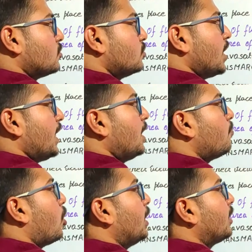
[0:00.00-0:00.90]
associated
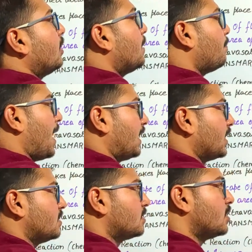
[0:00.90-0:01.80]
molecular
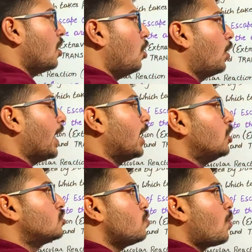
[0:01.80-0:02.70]
patterns.
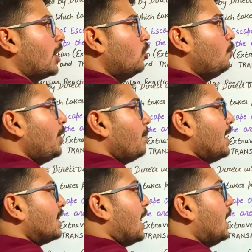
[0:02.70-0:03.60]
Okay, so what do you mean
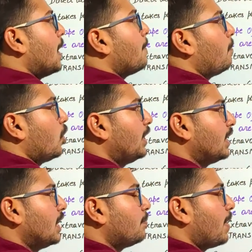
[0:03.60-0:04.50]
by that?
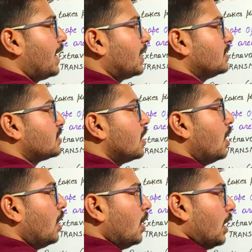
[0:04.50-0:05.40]
Molecular patterns.
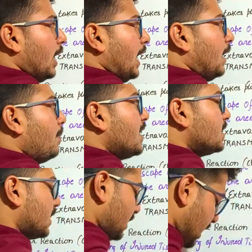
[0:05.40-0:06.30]
It
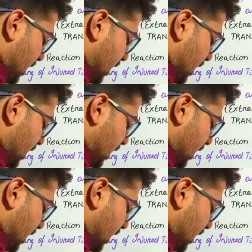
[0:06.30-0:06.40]
means